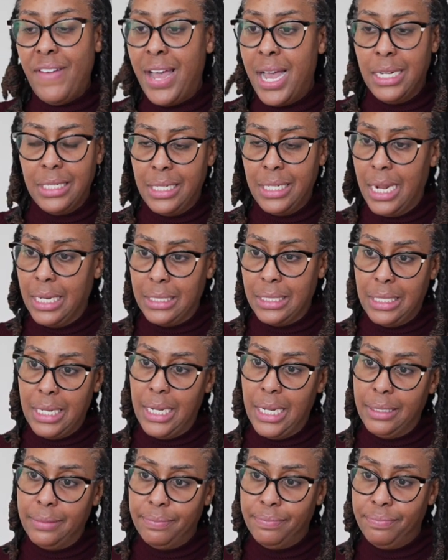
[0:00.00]
$500 a
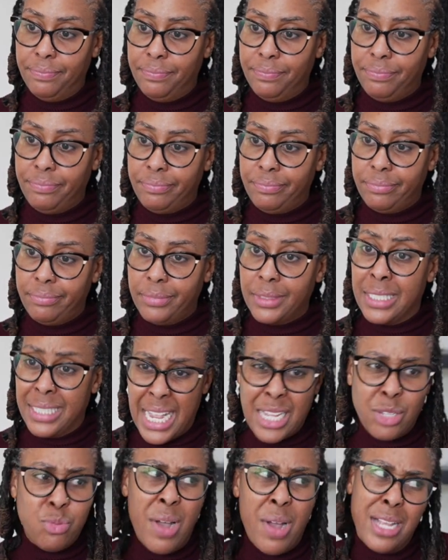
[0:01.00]
day.
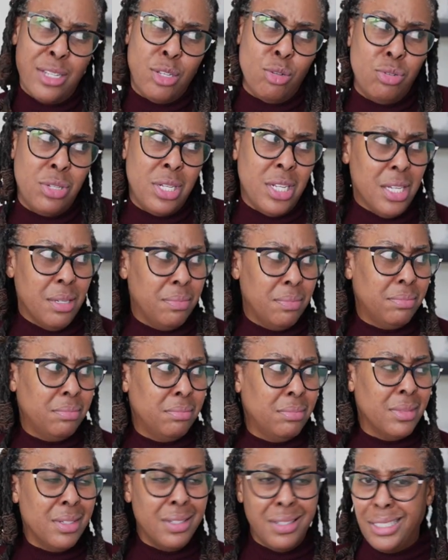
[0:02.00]
That's why it's so steep.
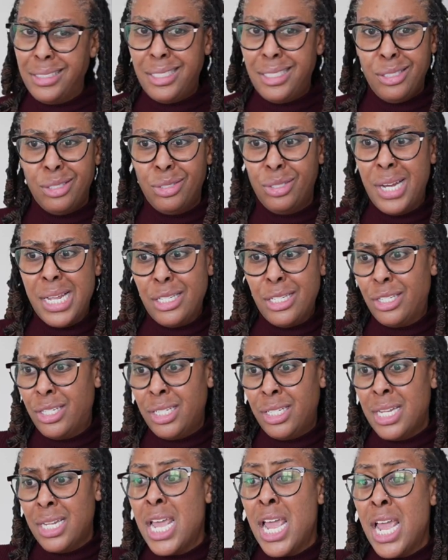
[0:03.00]
Let's
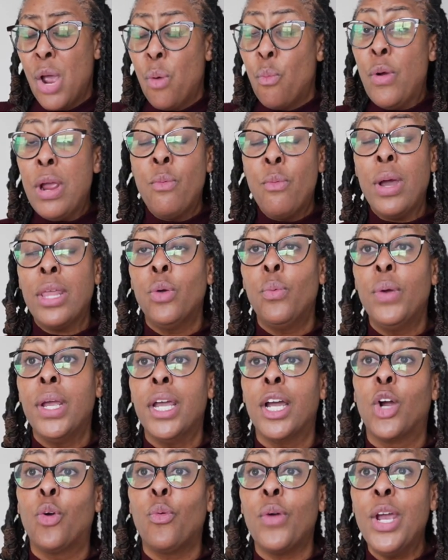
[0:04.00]
just whether
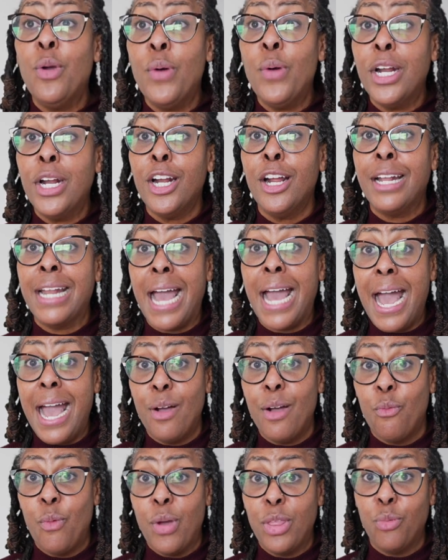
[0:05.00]
we agree with it or
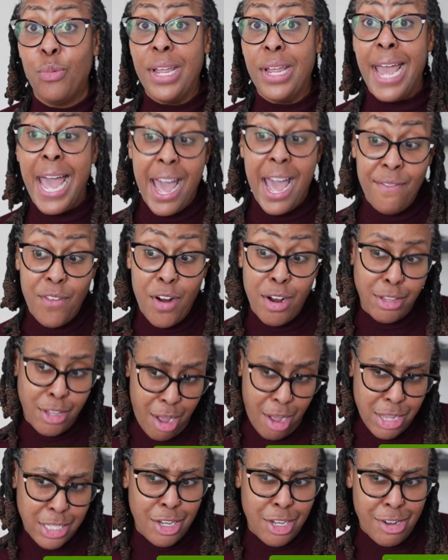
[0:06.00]
not, whether we have our
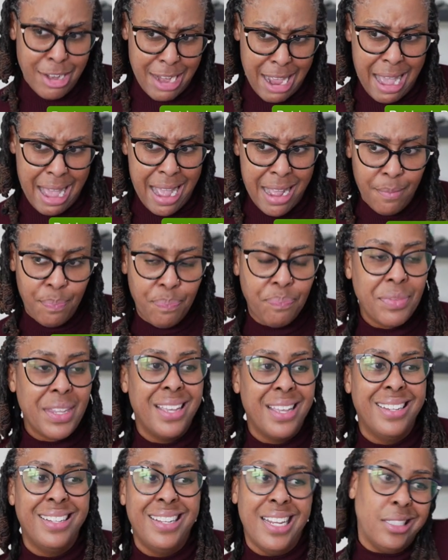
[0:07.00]
thoughts or not,
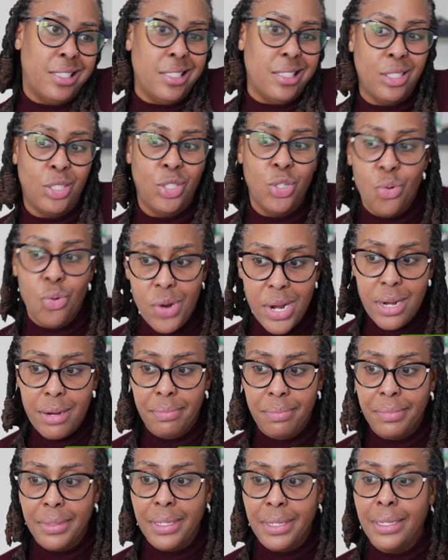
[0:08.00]
let's just do it.
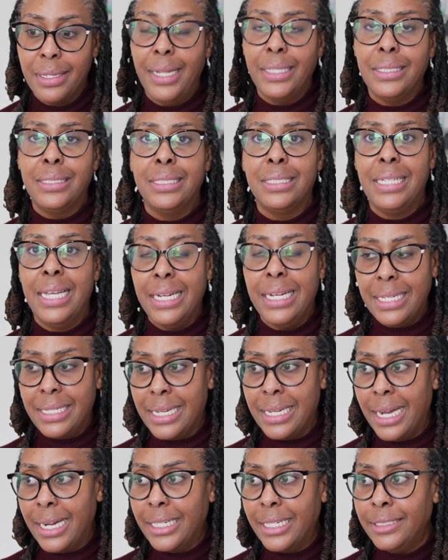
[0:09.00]
Let's just get it
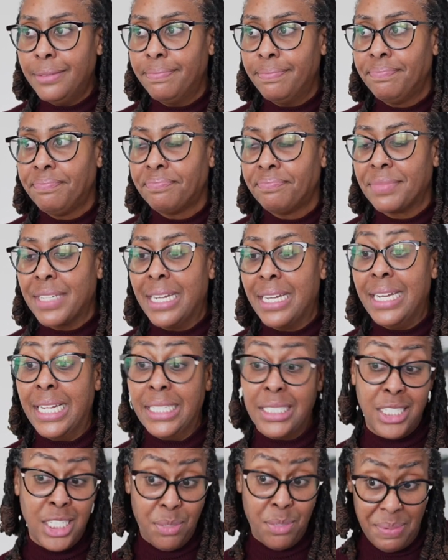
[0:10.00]
done.
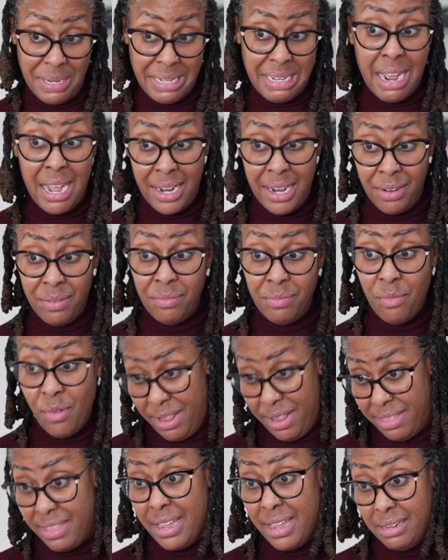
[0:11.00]
Let's just be done
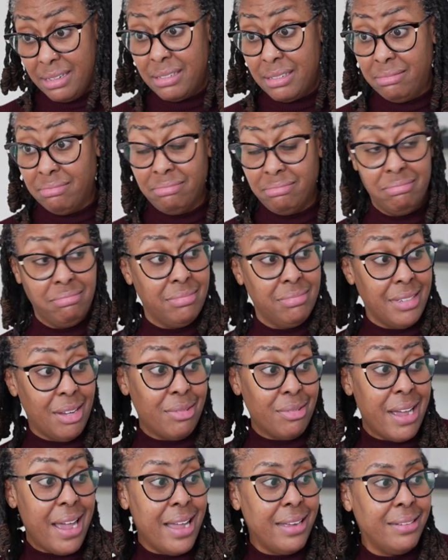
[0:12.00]
with it.
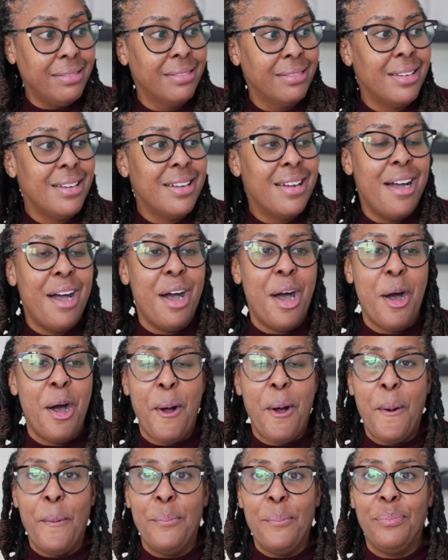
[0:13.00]
Okay?
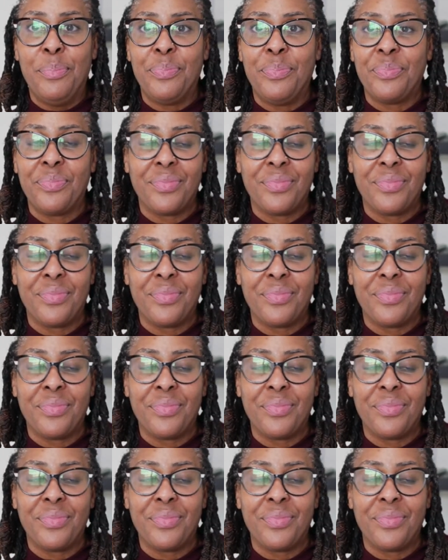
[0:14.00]
Um